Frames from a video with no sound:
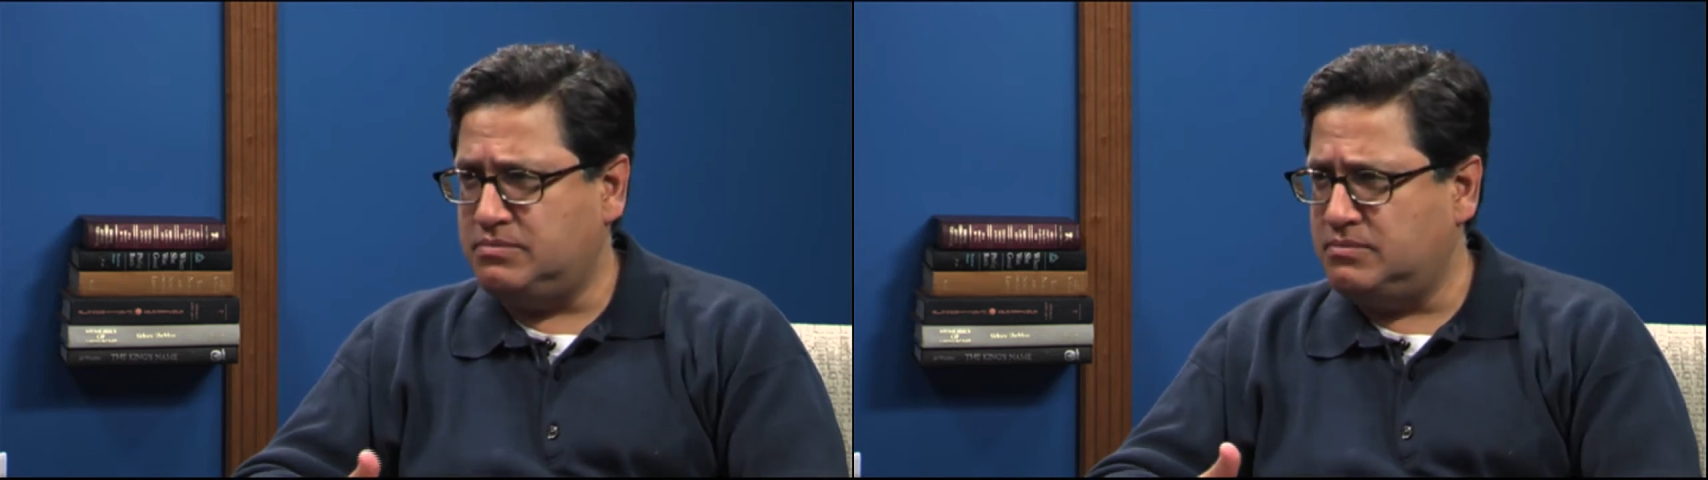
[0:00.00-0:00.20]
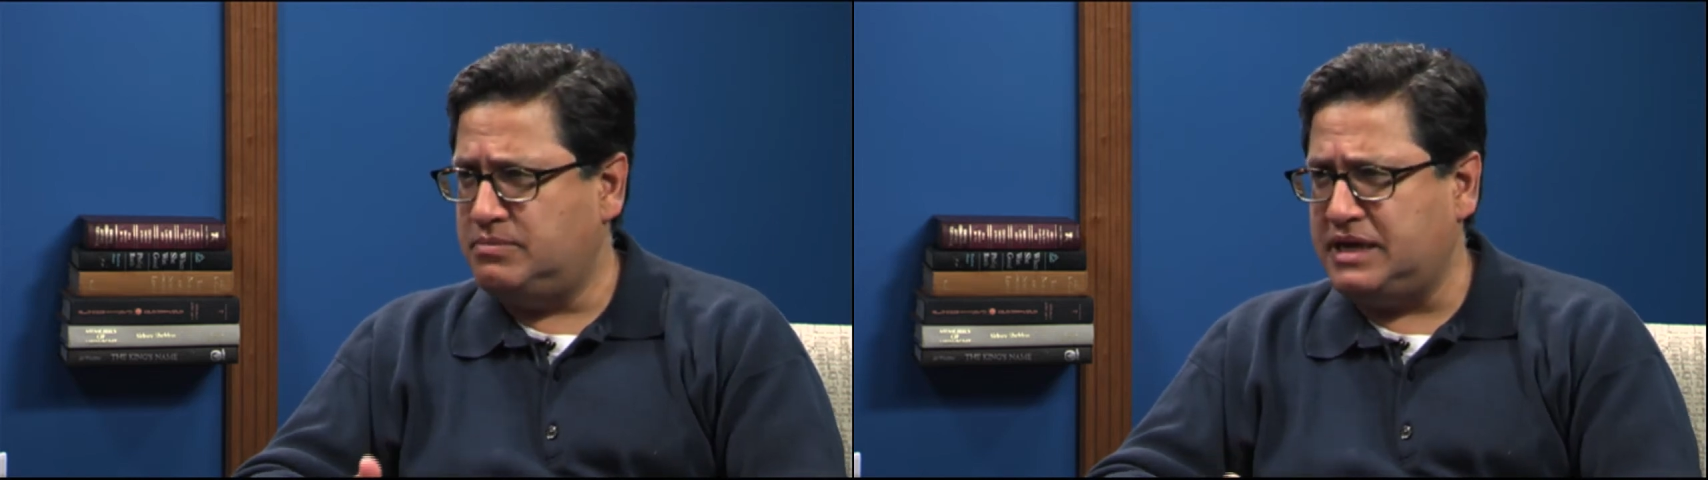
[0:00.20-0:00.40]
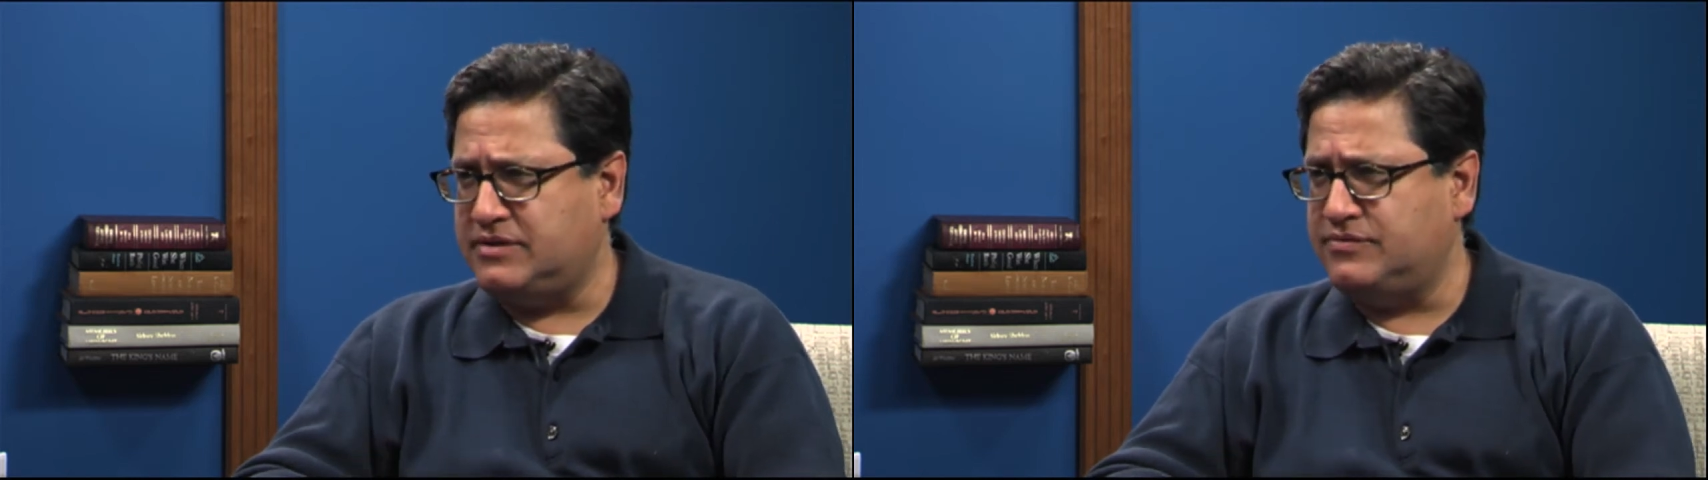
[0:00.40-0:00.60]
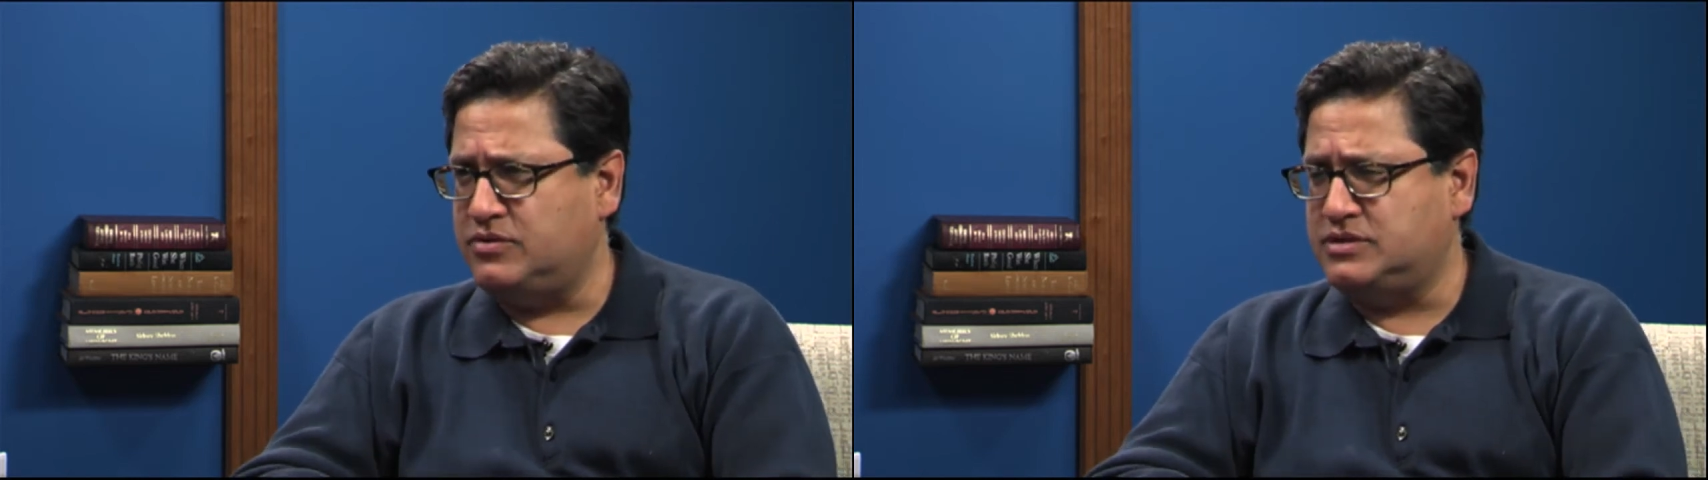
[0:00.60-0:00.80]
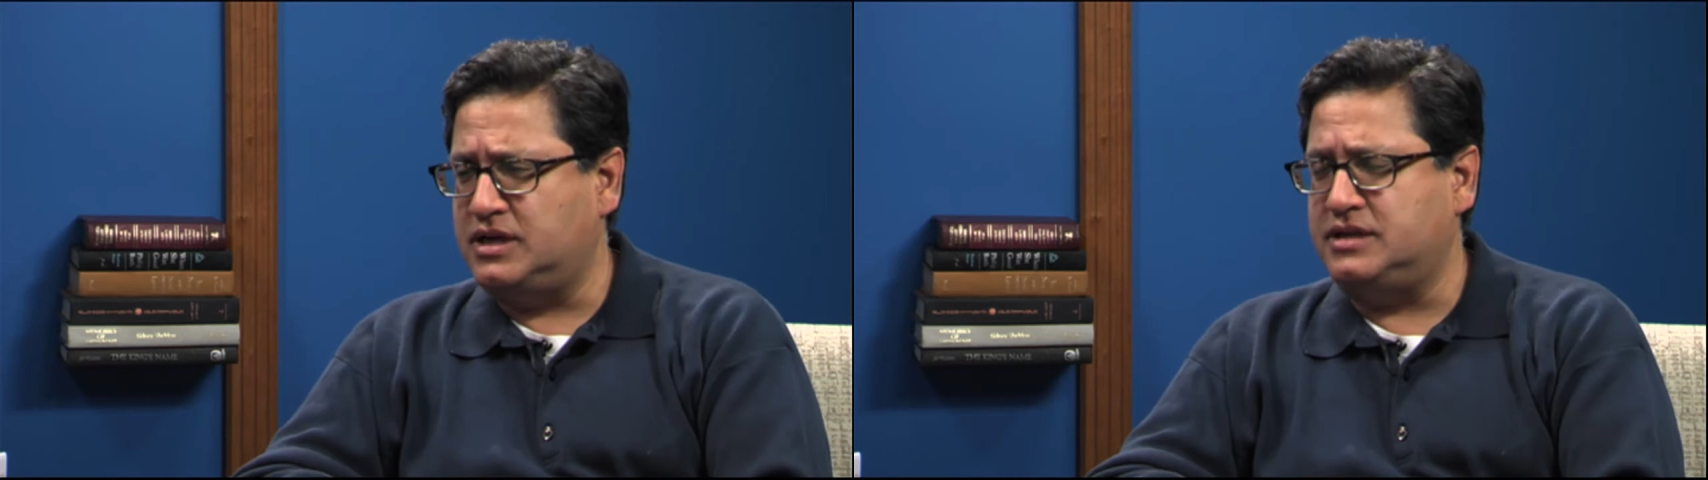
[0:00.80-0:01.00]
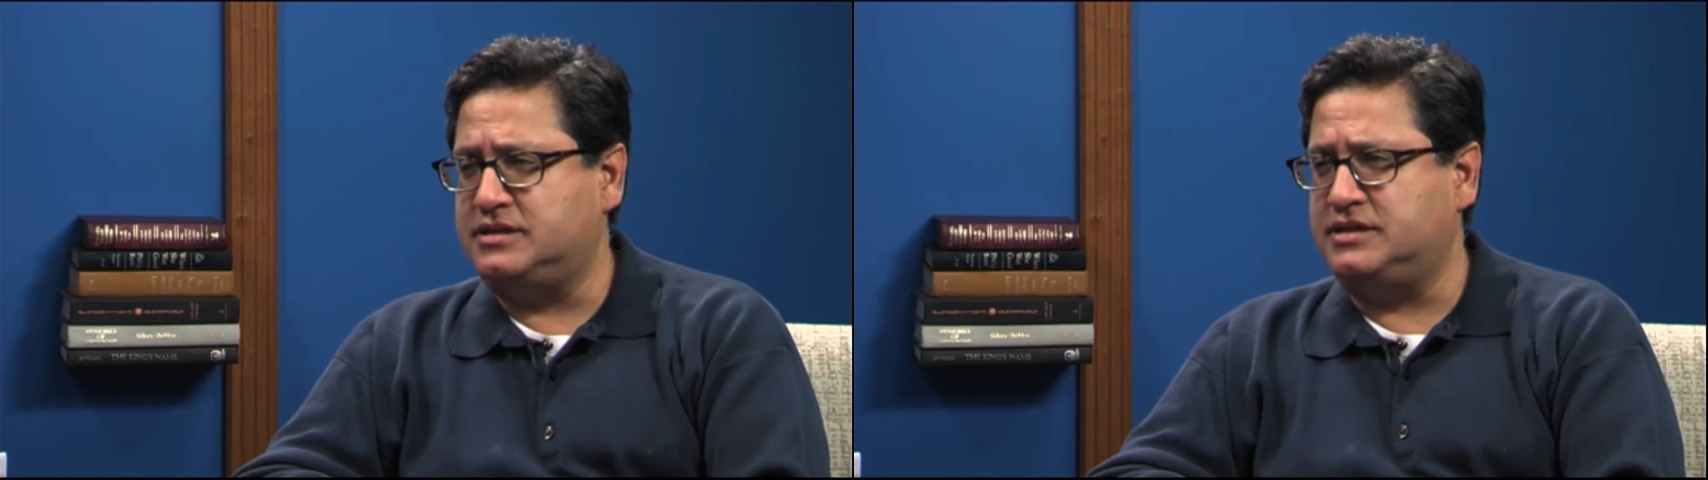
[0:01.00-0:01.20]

back and forth kind of